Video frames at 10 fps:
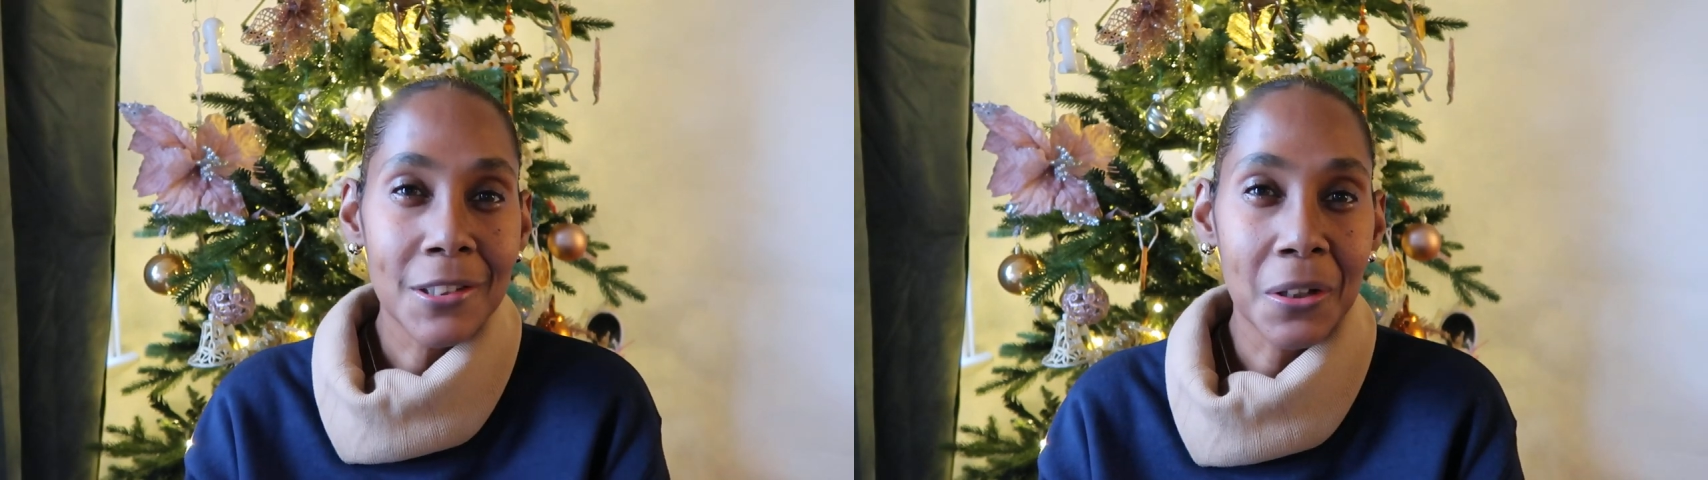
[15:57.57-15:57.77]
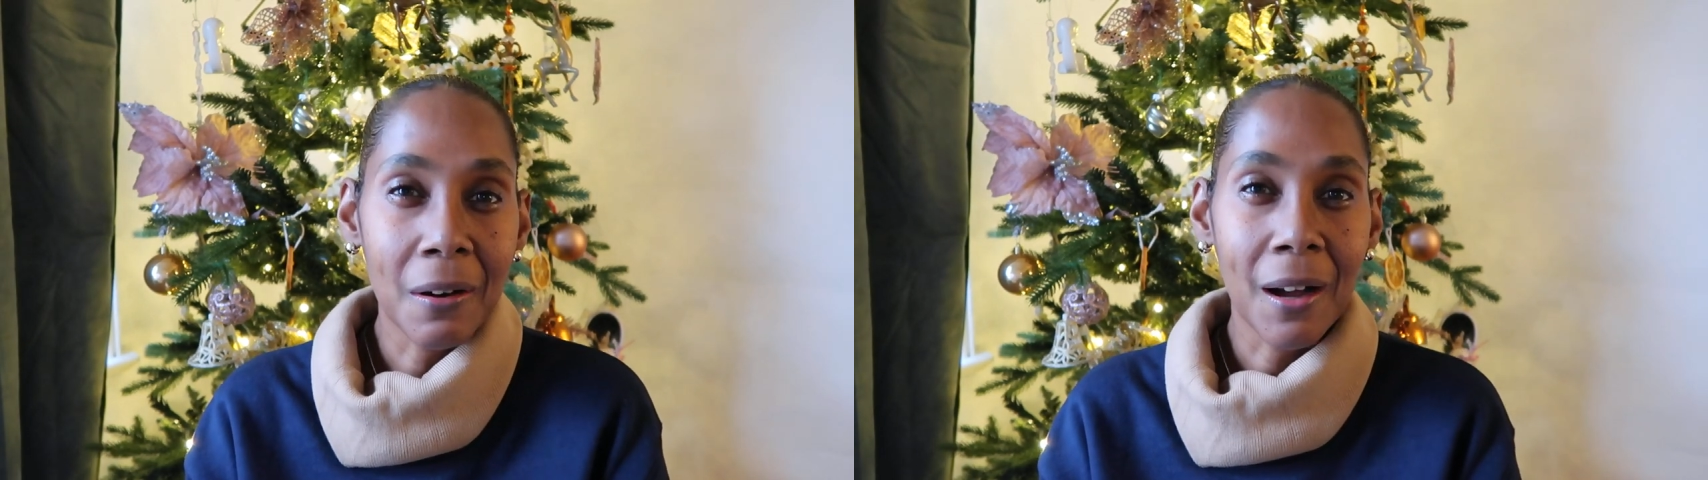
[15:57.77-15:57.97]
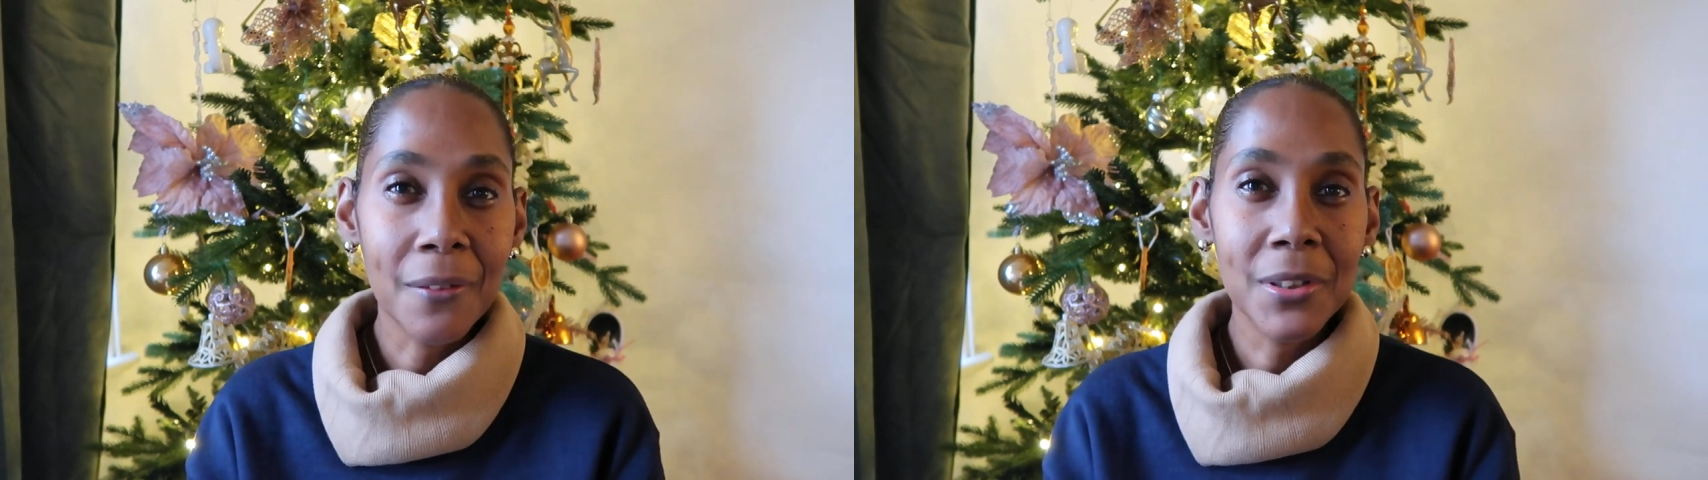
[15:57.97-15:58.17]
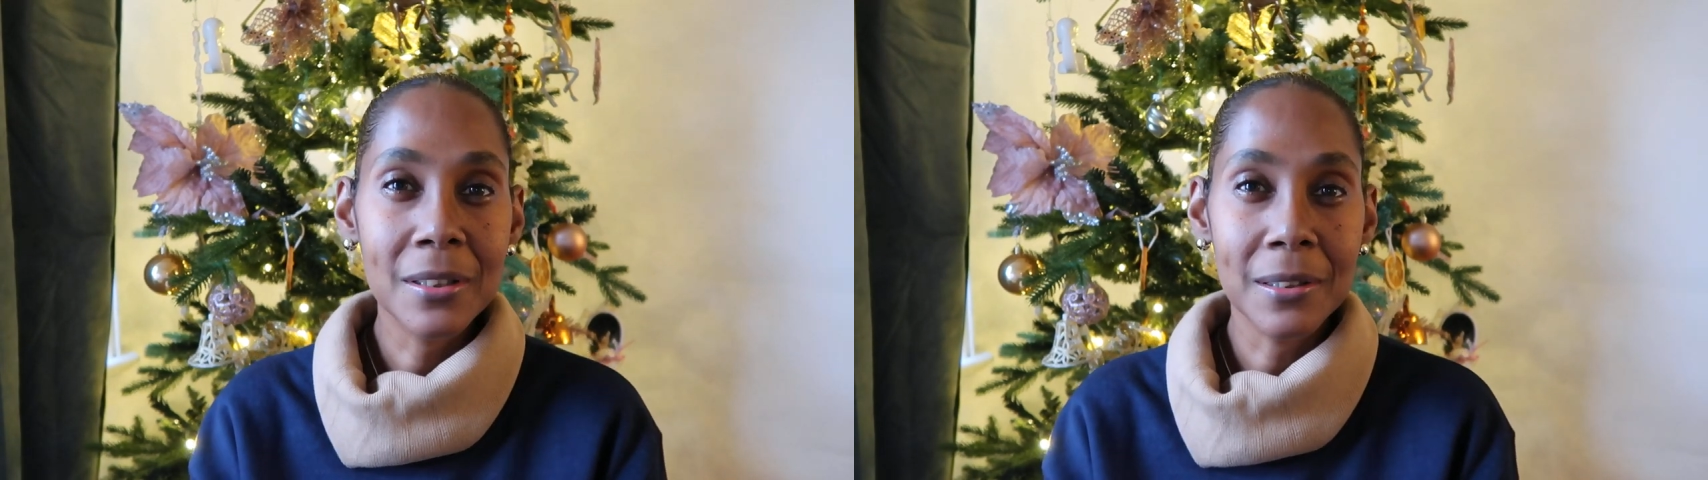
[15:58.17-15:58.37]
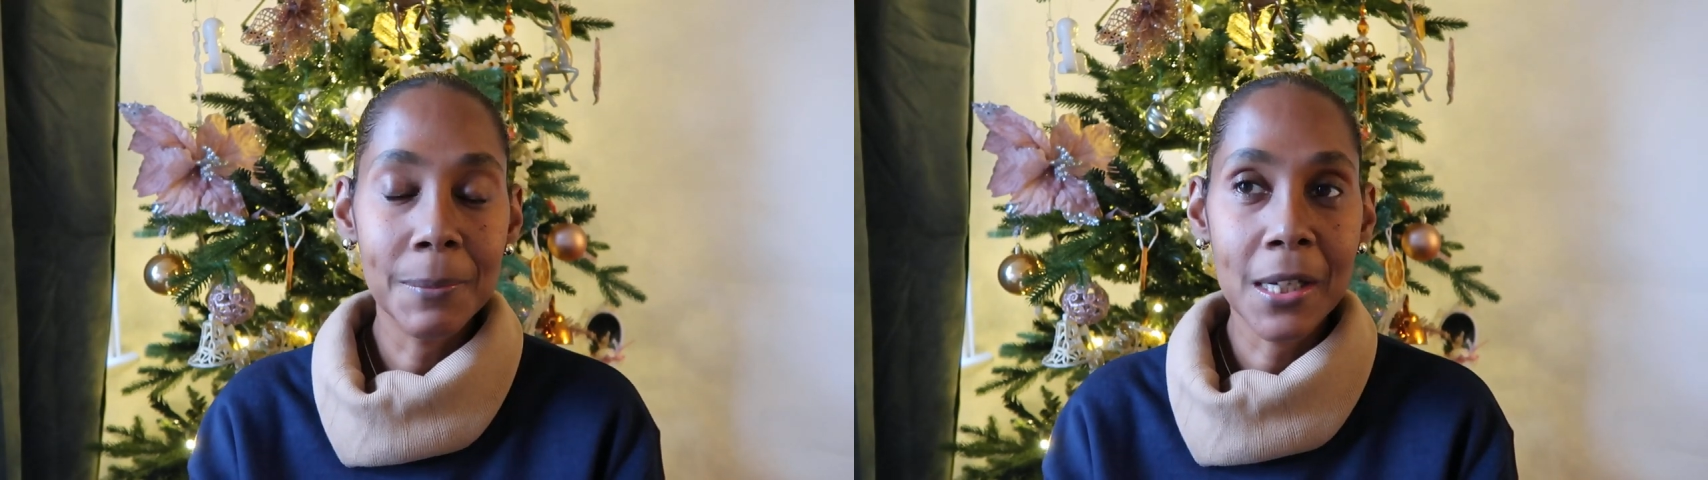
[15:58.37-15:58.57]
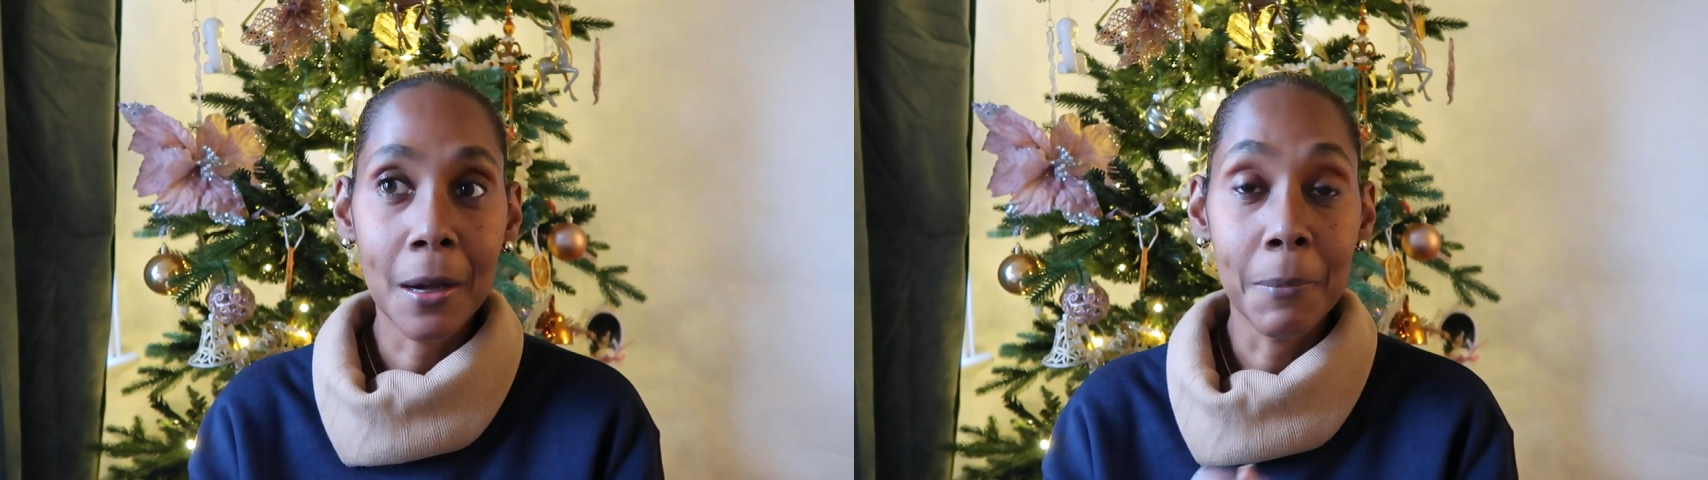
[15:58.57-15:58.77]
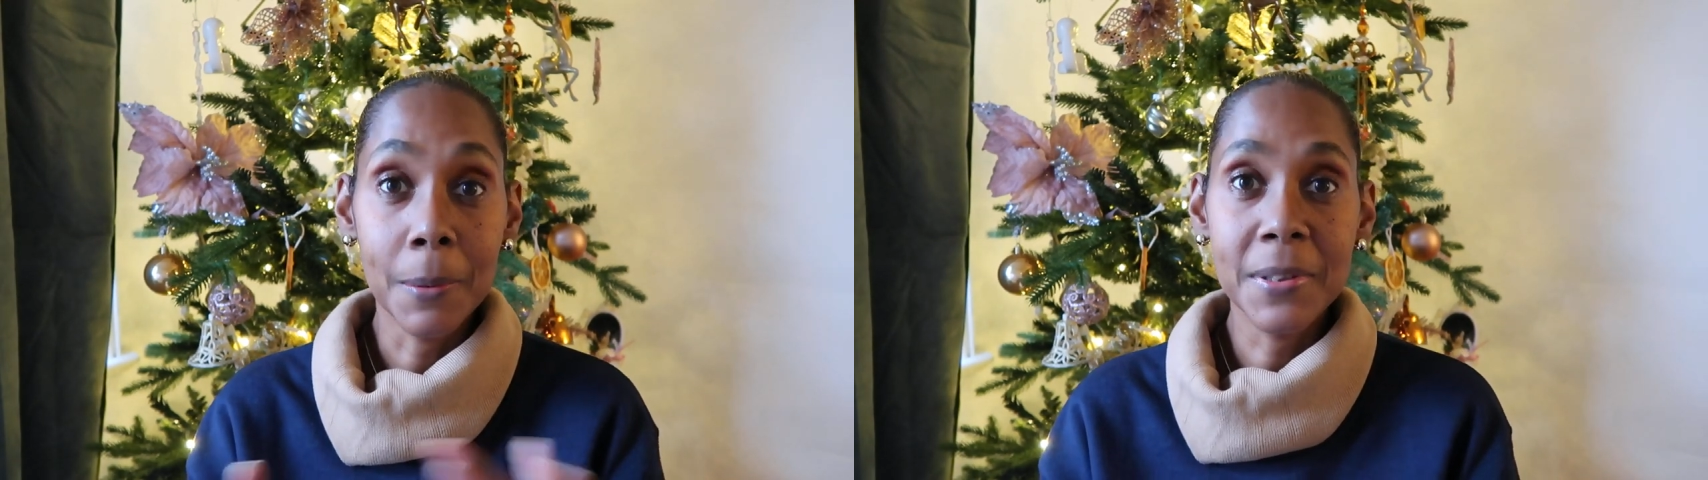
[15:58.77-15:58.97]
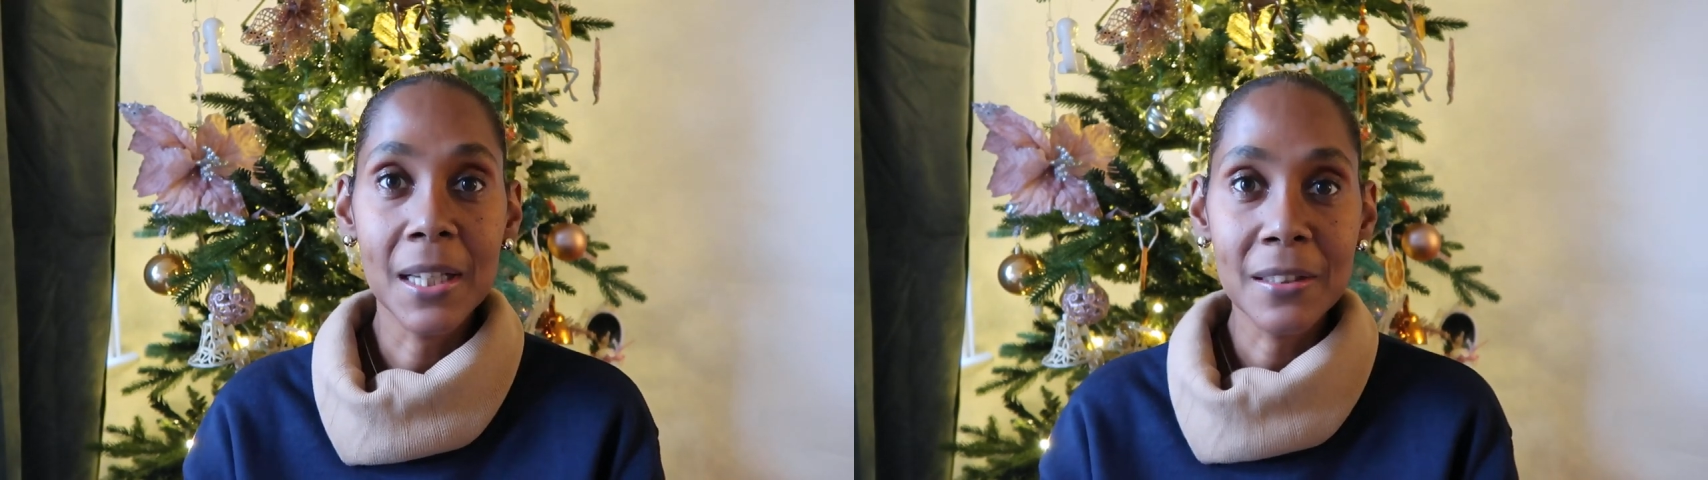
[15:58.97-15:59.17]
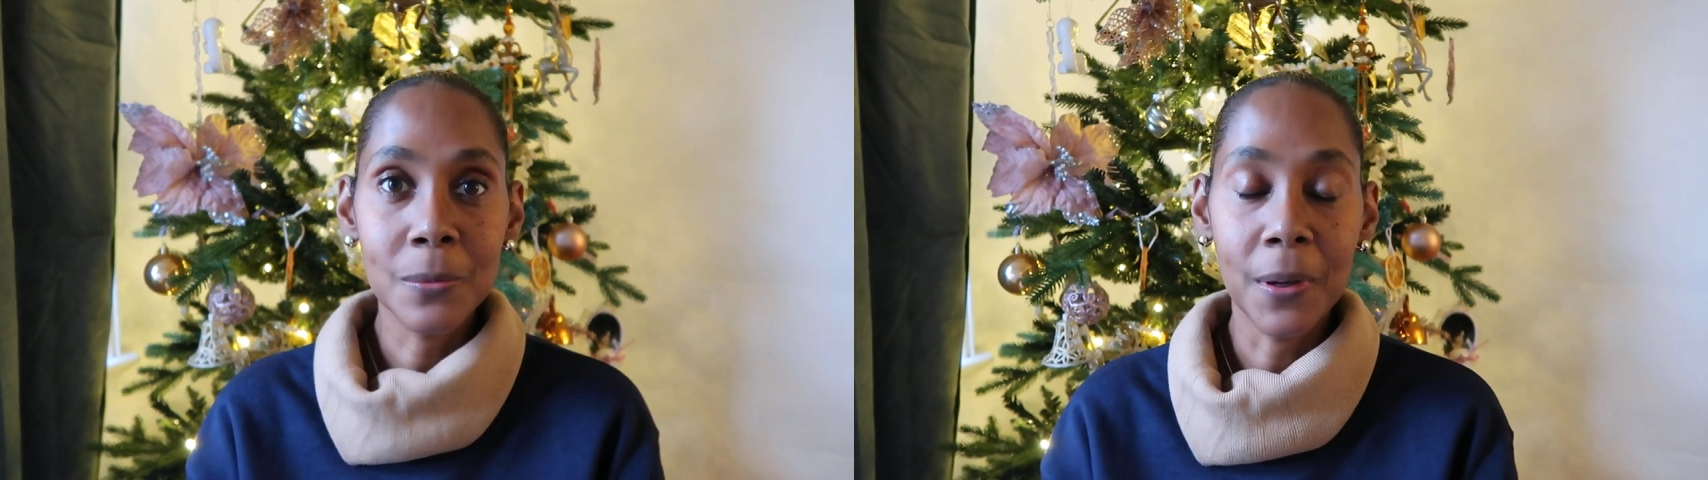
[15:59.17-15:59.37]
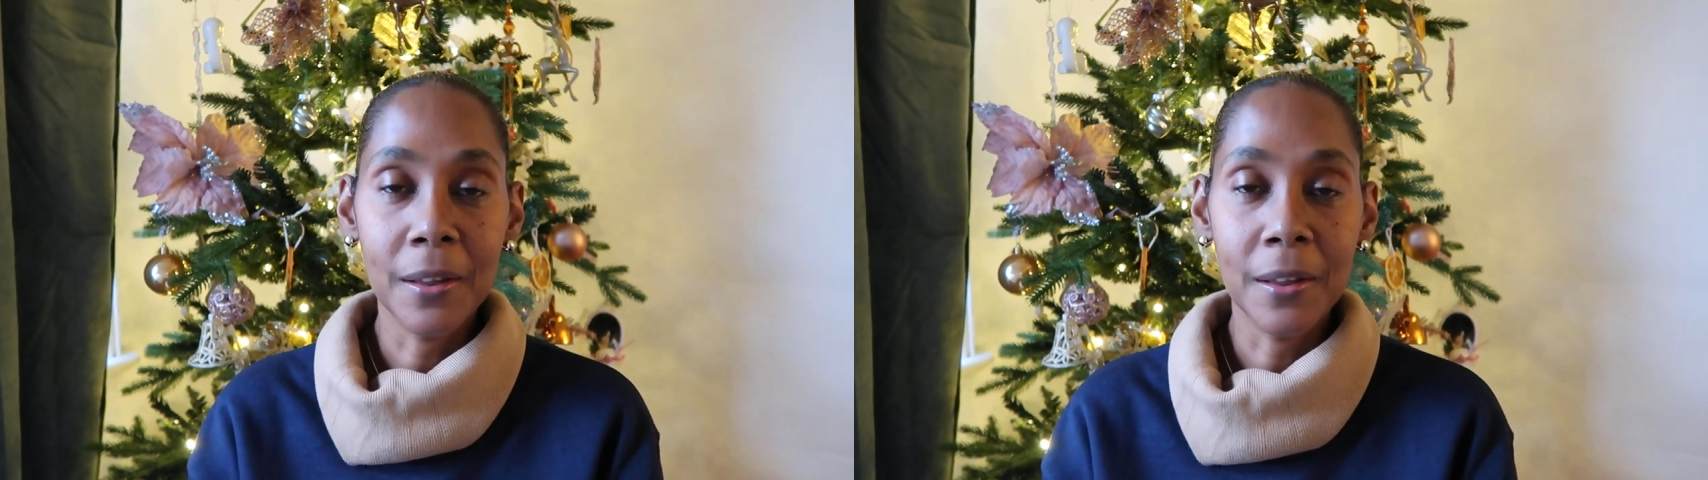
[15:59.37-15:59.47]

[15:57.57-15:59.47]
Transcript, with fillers: you know, obviously become obsessed